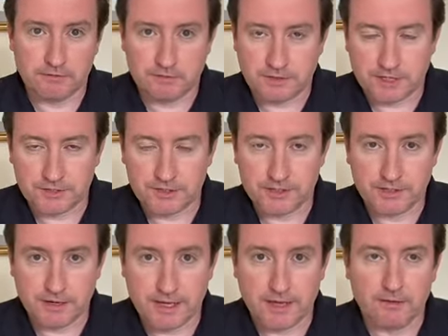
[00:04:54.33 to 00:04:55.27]
cash it in
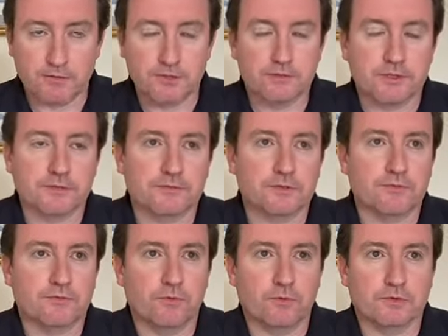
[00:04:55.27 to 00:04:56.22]
now, which will give you
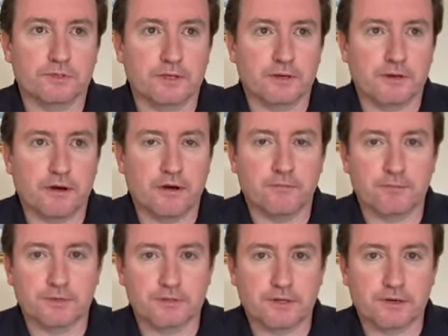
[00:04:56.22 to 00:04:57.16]

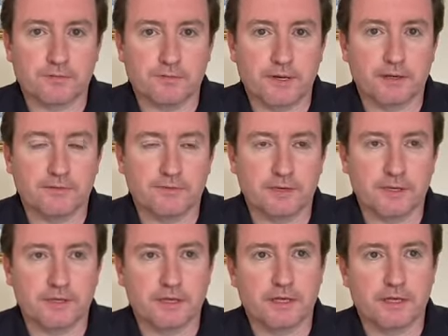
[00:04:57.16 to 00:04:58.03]
14.5% benefit.